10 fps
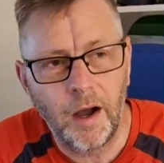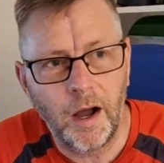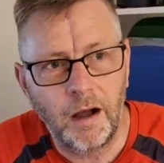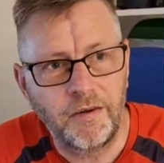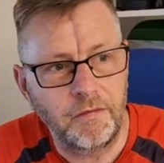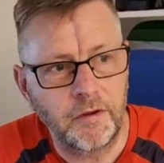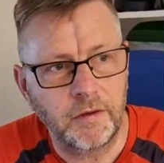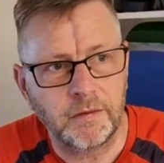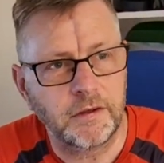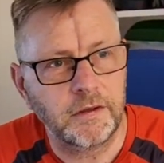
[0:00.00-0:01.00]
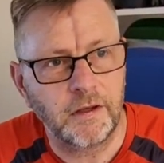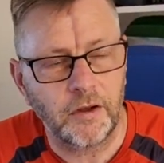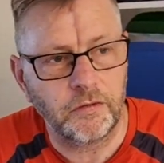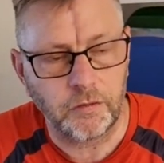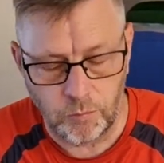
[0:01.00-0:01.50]
I've ever
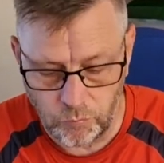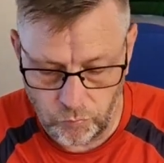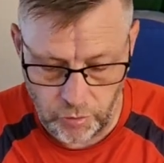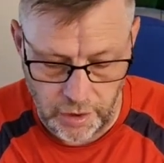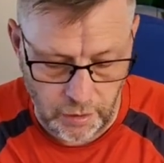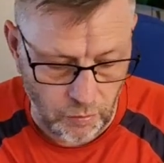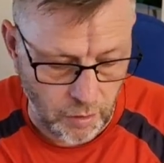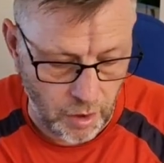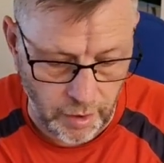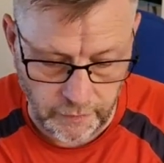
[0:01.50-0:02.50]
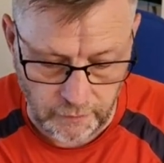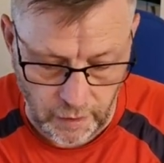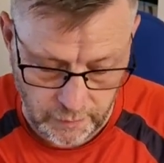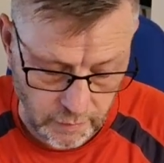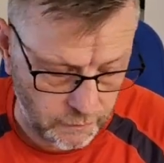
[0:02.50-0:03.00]
done some really long hikes, like